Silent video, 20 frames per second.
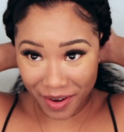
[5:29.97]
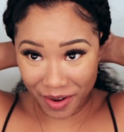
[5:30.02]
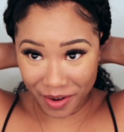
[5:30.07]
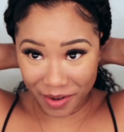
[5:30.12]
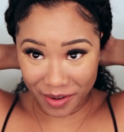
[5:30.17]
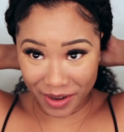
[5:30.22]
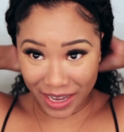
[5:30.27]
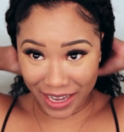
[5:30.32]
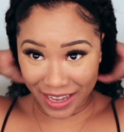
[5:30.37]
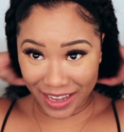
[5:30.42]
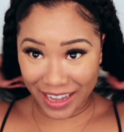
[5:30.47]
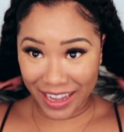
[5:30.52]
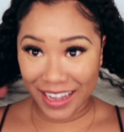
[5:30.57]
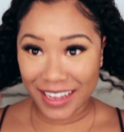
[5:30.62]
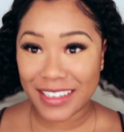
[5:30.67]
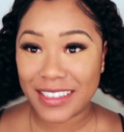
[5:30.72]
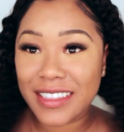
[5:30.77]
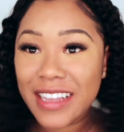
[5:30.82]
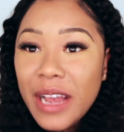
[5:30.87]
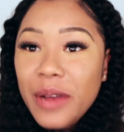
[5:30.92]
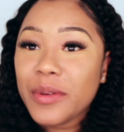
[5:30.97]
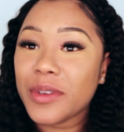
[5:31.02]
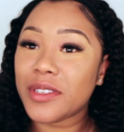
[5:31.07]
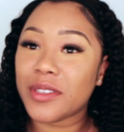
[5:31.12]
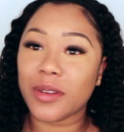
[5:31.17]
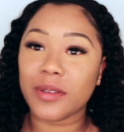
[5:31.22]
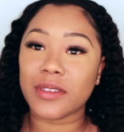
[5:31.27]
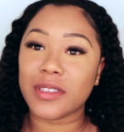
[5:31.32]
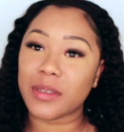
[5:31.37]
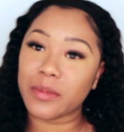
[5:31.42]
Okay guys, that was
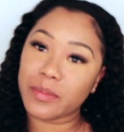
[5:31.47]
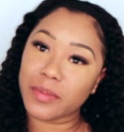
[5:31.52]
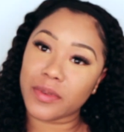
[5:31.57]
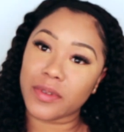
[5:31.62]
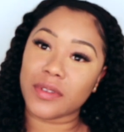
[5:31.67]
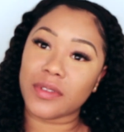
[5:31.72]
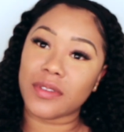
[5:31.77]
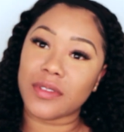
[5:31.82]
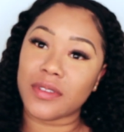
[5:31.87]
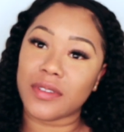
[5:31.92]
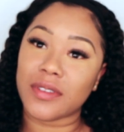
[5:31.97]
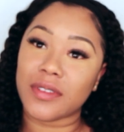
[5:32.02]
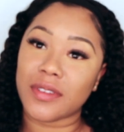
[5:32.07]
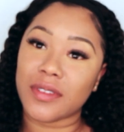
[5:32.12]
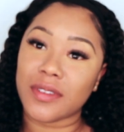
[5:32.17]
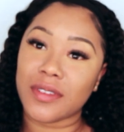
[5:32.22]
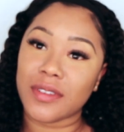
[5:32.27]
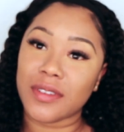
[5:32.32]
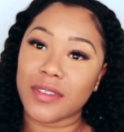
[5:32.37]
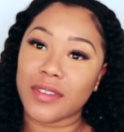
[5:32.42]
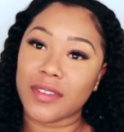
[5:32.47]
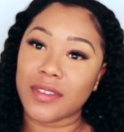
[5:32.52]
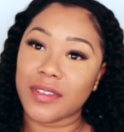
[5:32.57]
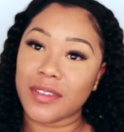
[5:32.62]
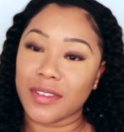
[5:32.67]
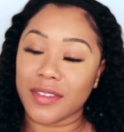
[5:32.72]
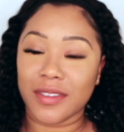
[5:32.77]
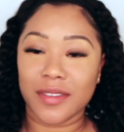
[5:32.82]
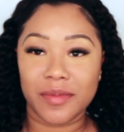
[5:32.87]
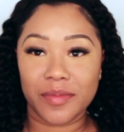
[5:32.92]
so
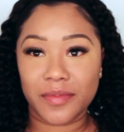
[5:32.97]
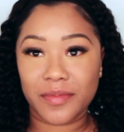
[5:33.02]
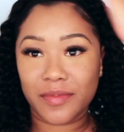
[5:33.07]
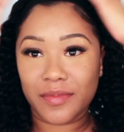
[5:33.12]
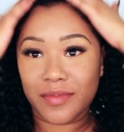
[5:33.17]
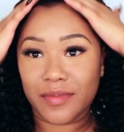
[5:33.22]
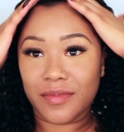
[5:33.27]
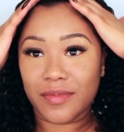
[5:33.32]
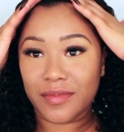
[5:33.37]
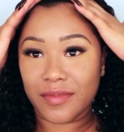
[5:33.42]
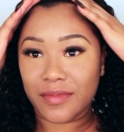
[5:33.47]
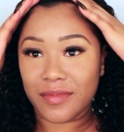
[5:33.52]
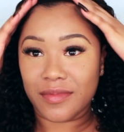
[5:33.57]
simple.